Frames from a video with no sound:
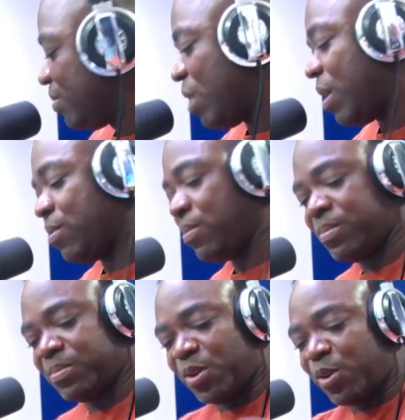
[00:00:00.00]
Wow.
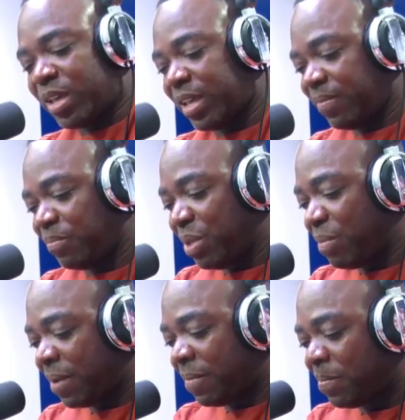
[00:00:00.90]
Okay, me
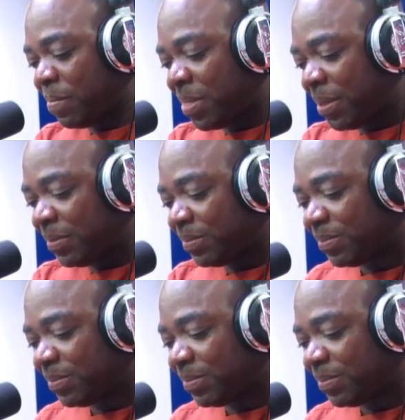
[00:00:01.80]
ba. No, take